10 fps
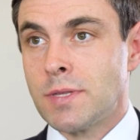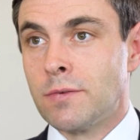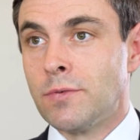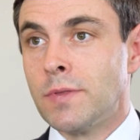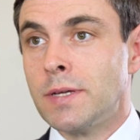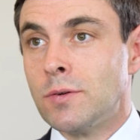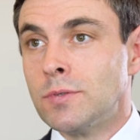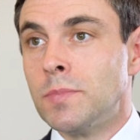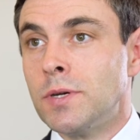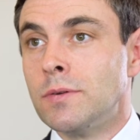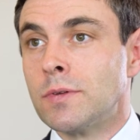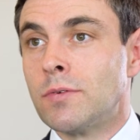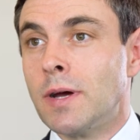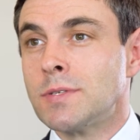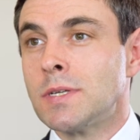Therefore, they don't appear in the
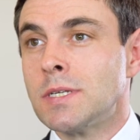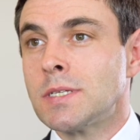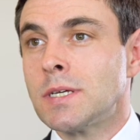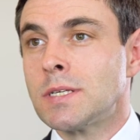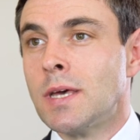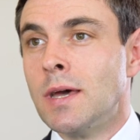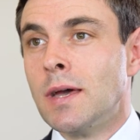crime statistics.